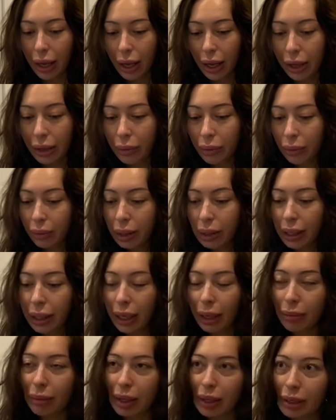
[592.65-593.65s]
I really
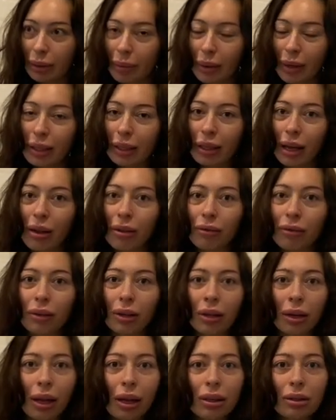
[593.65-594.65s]
came into myself
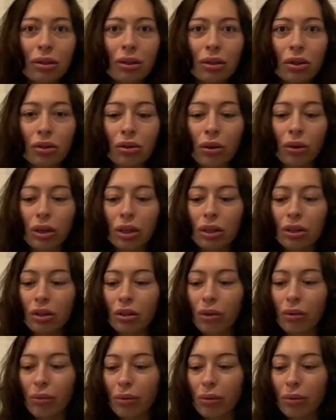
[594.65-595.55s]
and I started to